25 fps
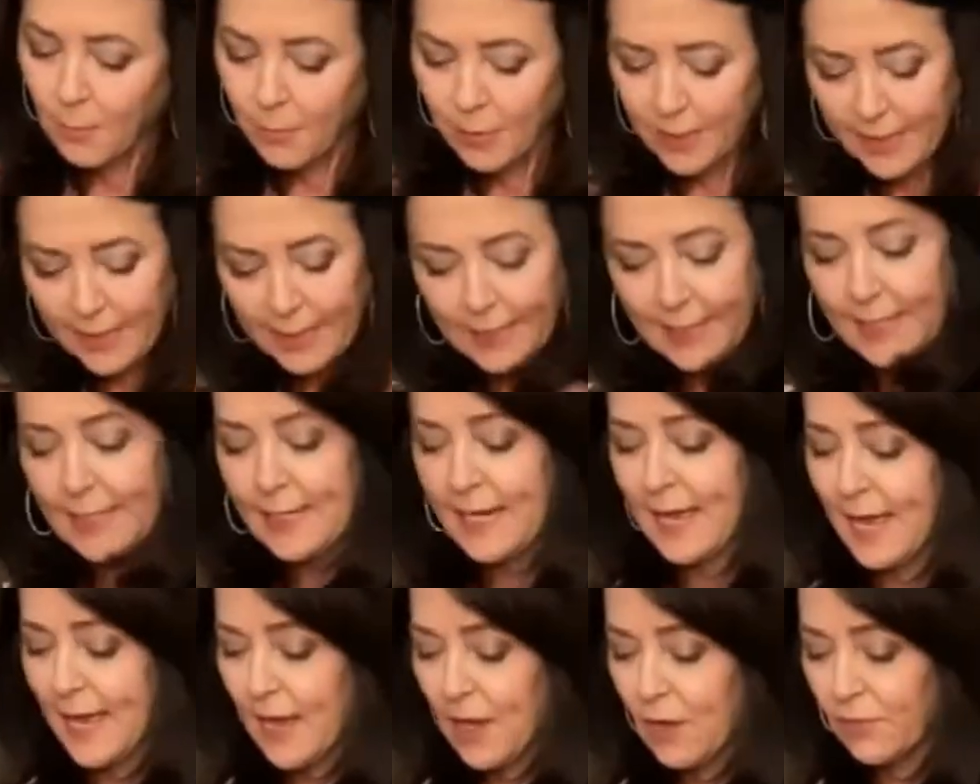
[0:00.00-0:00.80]

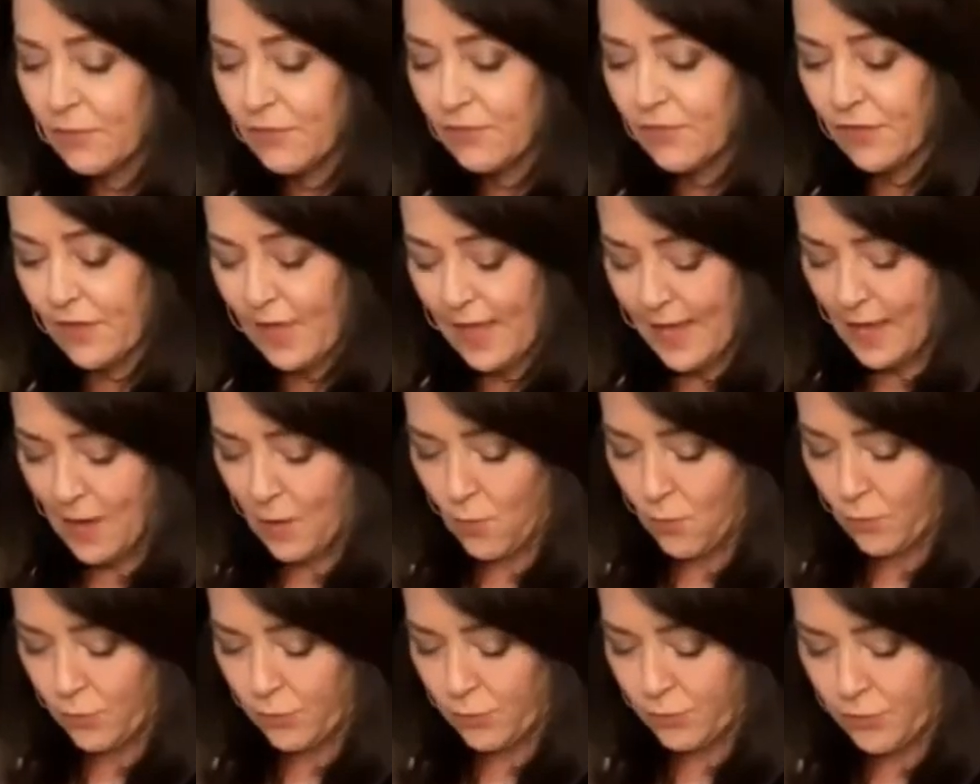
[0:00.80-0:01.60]
picking out
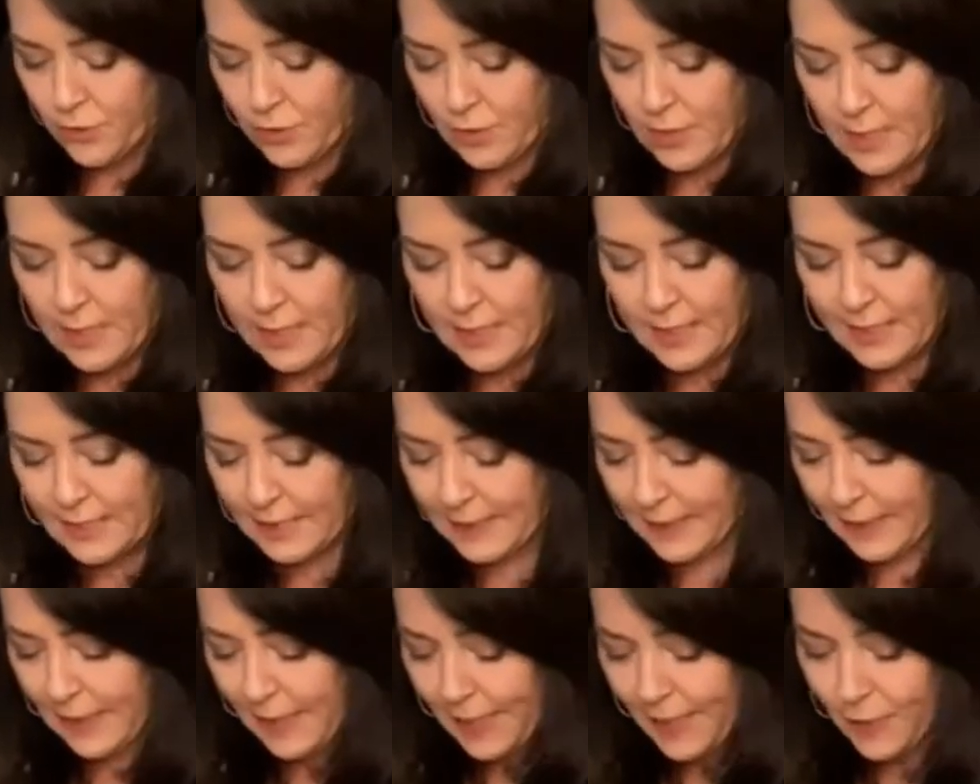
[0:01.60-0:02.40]
flowers and
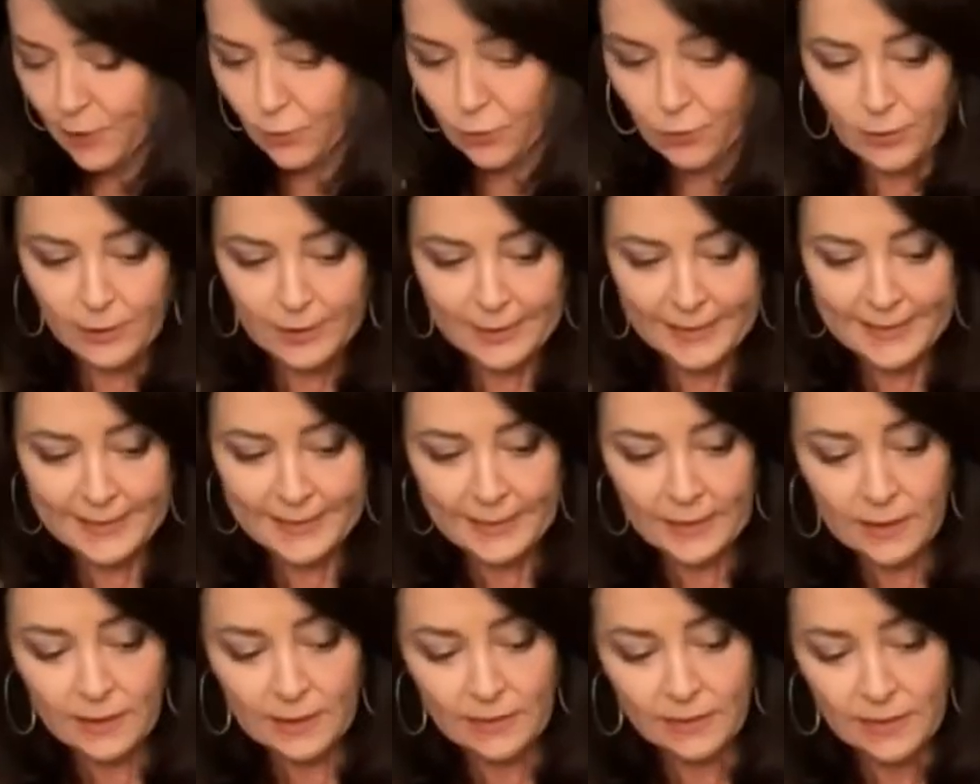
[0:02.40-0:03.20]

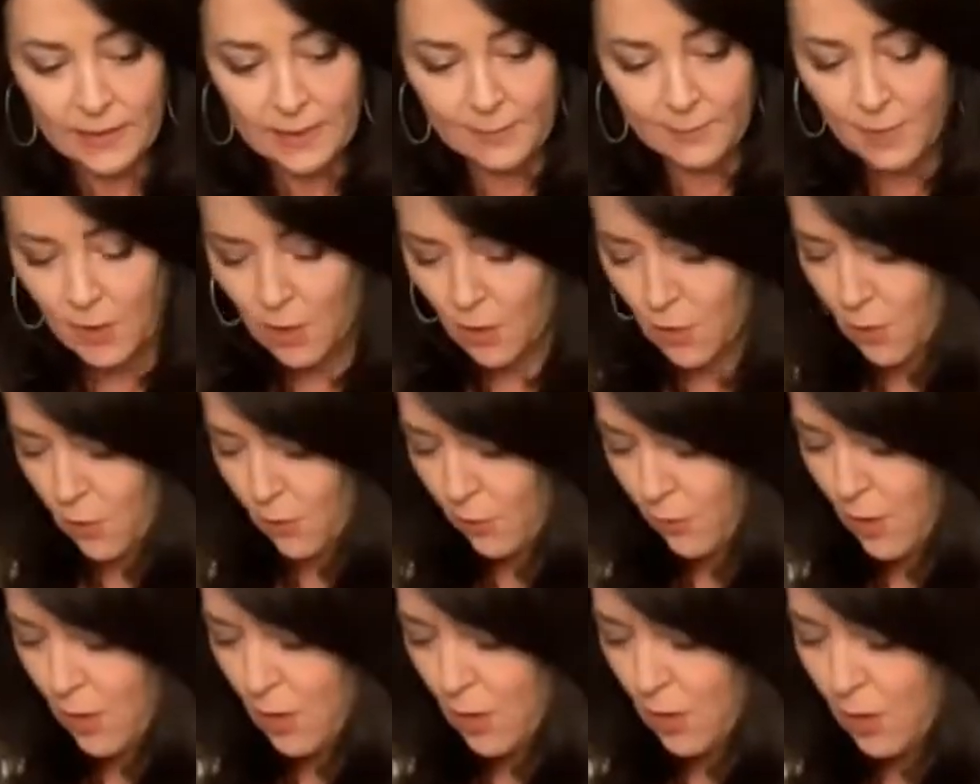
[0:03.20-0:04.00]
layering them
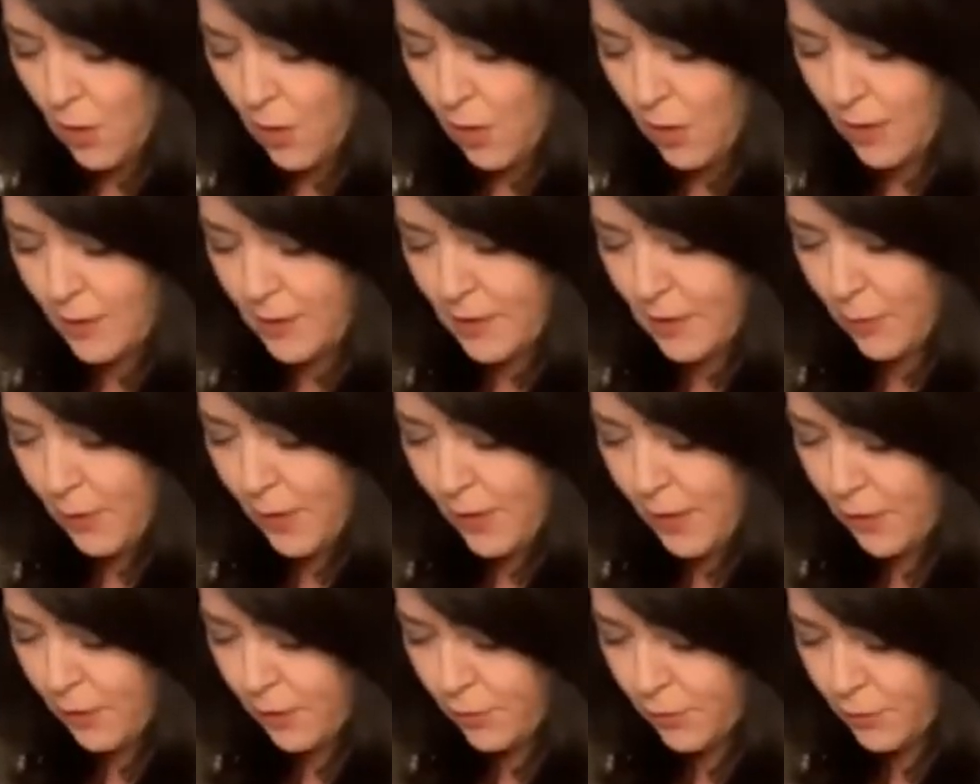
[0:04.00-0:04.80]
on. All right, so
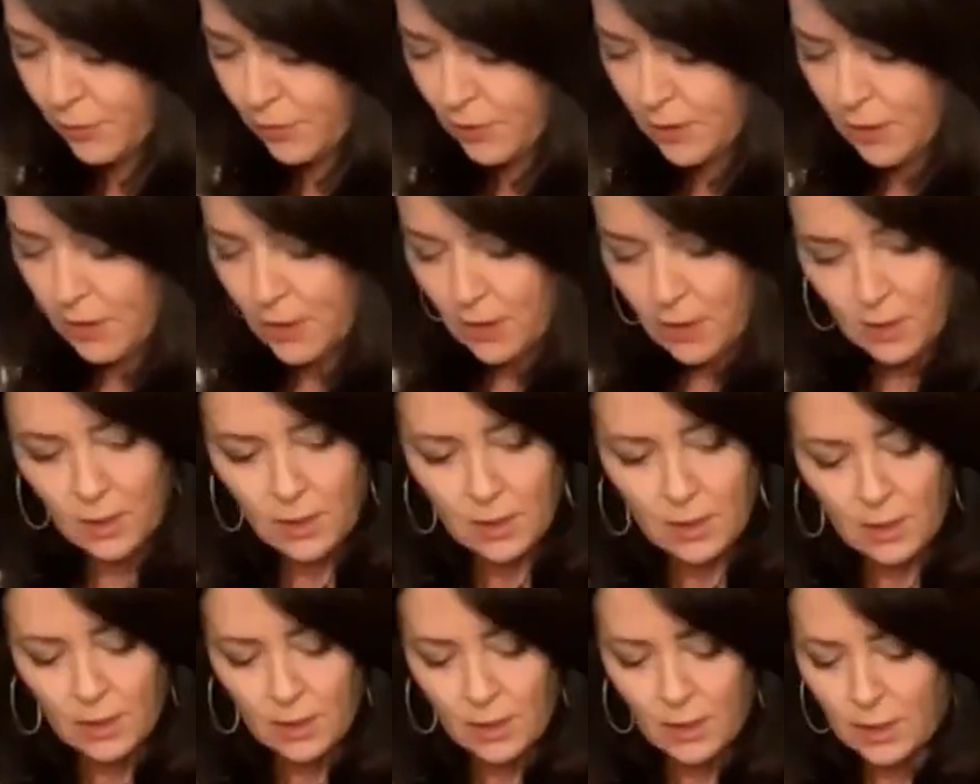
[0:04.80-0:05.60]
here's
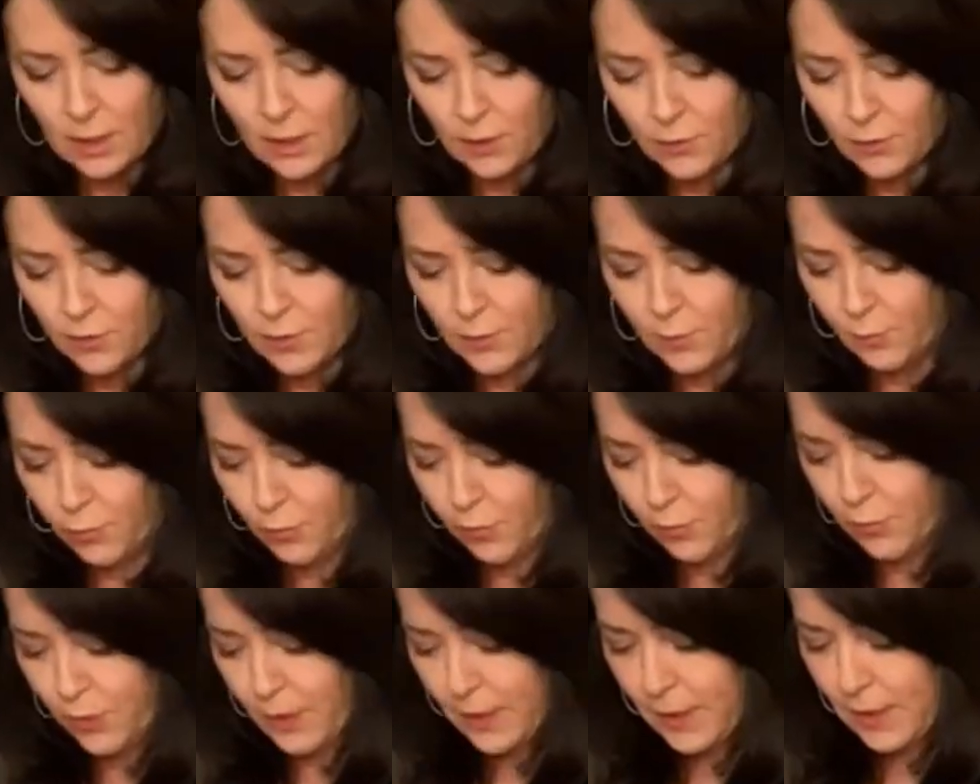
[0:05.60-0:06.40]
here's a
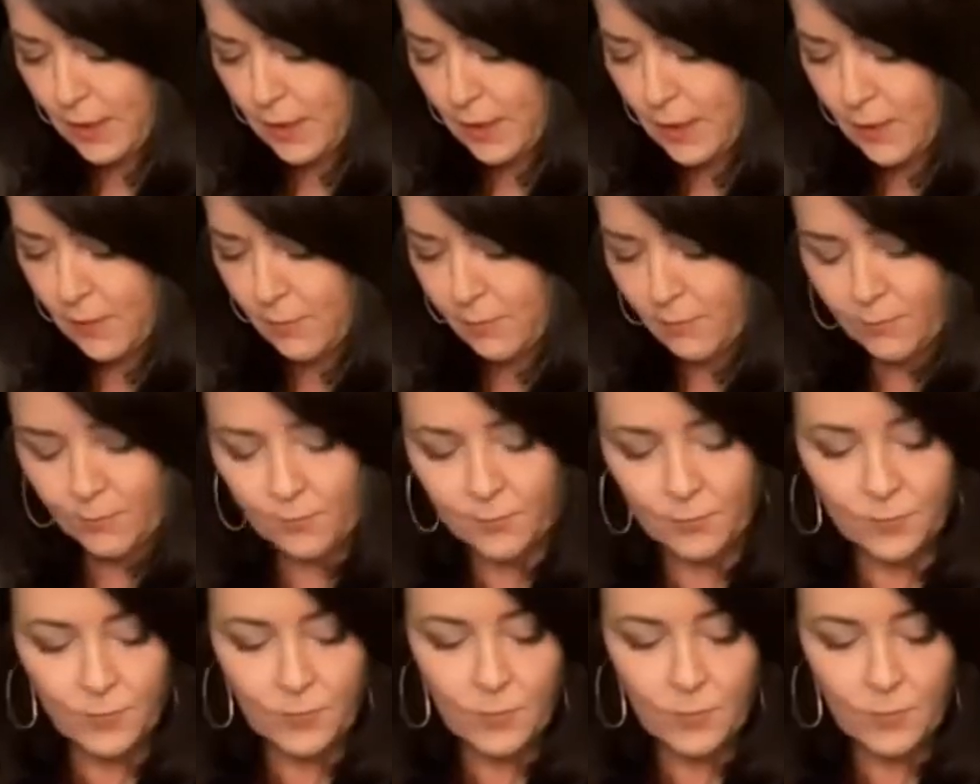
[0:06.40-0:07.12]
pretty um,